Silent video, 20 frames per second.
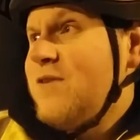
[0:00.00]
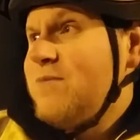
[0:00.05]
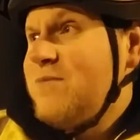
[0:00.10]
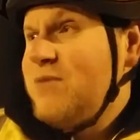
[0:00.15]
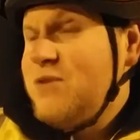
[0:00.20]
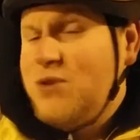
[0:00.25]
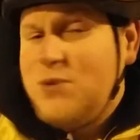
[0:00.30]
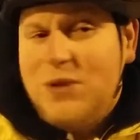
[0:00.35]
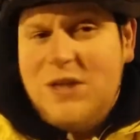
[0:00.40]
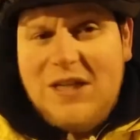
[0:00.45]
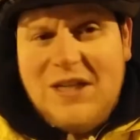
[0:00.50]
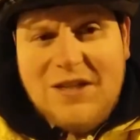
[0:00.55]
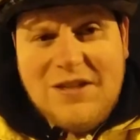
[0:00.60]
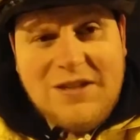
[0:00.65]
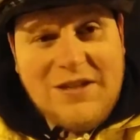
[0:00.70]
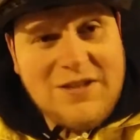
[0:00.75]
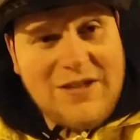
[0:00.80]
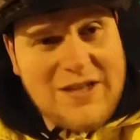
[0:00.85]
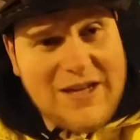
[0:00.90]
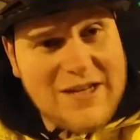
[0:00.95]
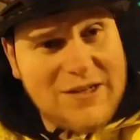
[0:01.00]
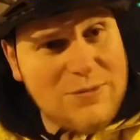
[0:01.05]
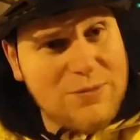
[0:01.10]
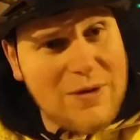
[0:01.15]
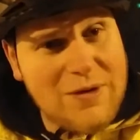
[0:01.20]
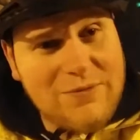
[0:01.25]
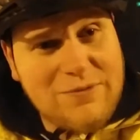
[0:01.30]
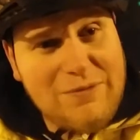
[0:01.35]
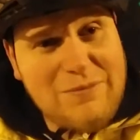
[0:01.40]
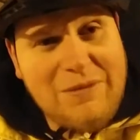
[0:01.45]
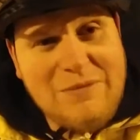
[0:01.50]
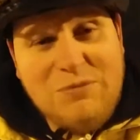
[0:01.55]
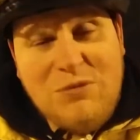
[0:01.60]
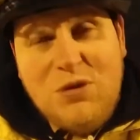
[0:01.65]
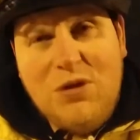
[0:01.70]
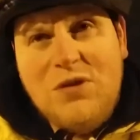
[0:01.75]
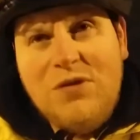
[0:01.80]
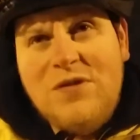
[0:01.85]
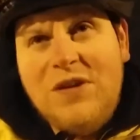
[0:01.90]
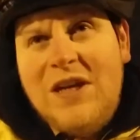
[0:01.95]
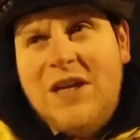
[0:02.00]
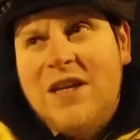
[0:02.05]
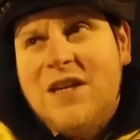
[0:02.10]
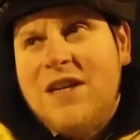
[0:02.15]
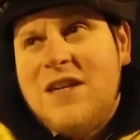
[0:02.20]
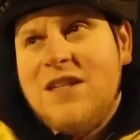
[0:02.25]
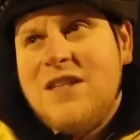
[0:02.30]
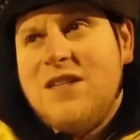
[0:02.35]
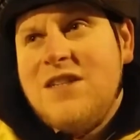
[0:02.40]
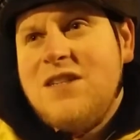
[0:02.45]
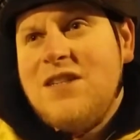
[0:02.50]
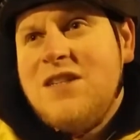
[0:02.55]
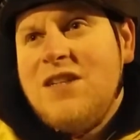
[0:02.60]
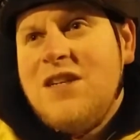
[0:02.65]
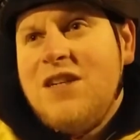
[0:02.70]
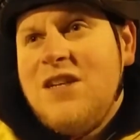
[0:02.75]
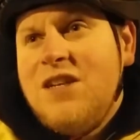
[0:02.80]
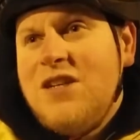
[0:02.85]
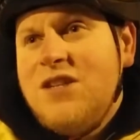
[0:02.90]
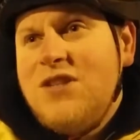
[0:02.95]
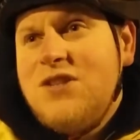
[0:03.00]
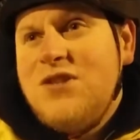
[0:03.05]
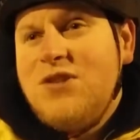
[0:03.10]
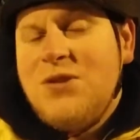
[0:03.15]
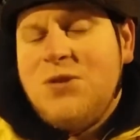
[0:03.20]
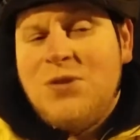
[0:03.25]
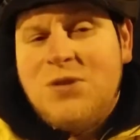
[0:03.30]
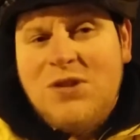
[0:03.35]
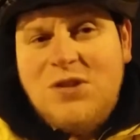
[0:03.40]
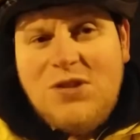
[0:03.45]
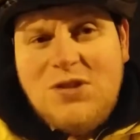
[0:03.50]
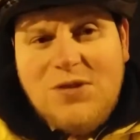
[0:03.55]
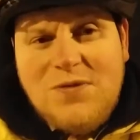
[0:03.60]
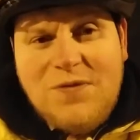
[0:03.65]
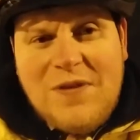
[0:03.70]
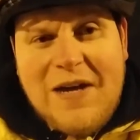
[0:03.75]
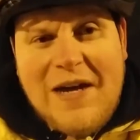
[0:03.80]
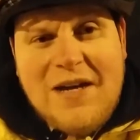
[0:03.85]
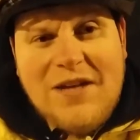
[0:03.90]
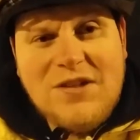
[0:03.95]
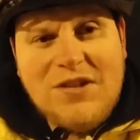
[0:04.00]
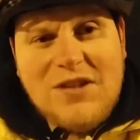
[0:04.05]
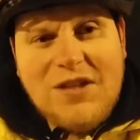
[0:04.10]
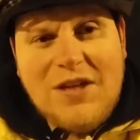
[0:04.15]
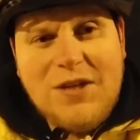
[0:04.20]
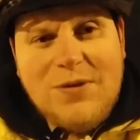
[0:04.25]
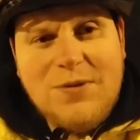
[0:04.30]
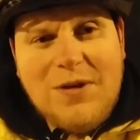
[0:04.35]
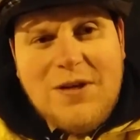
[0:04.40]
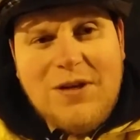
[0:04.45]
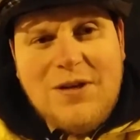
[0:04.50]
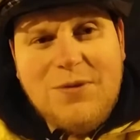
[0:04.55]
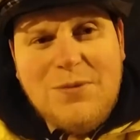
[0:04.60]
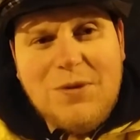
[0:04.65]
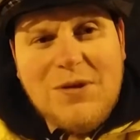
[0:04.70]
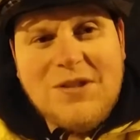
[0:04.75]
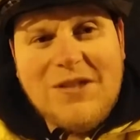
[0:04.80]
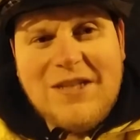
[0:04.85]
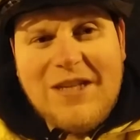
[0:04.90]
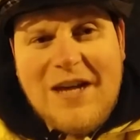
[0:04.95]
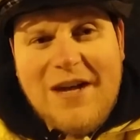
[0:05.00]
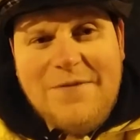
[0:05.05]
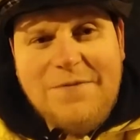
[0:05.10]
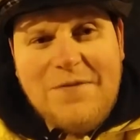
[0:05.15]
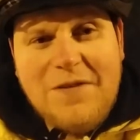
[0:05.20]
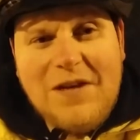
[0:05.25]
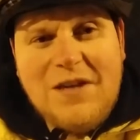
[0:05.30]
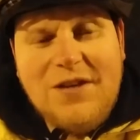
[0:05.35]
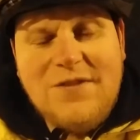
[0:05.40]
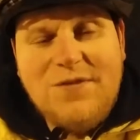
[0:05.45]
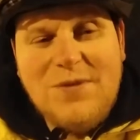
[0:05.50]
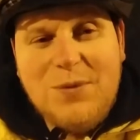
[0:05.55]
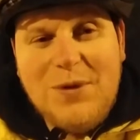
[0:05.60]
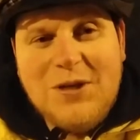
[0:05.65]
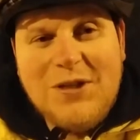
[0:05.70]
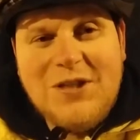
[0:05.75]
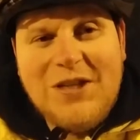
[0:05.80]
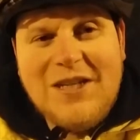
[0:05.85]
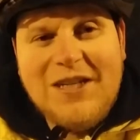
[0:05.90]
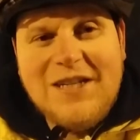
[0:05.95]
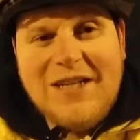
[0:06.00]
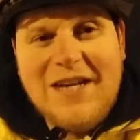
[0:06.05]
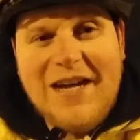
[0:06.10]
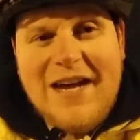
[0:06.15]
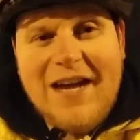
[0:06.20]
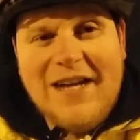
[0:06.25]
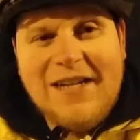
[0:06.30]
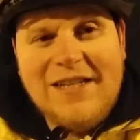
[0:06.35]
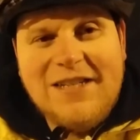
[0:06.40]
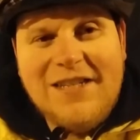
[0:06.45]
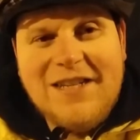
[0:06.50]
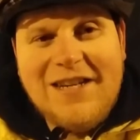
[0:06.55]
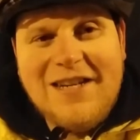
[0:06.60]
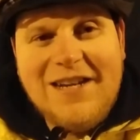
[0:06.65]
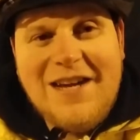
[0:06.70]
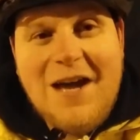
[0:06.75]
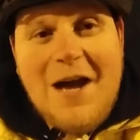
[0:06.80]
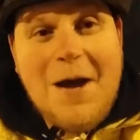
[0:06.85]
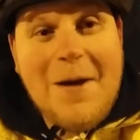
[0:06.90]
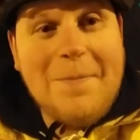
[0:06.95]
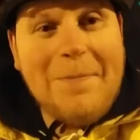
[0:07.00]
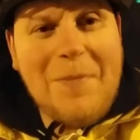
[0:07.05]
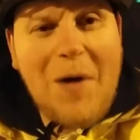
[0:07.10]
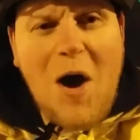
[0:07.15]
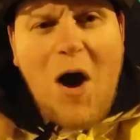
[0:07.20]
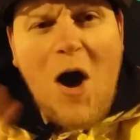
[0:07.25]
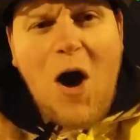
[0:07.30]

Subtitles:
between this while we've been moving and sorting stuff out. So once again, thank you for watching, and bye.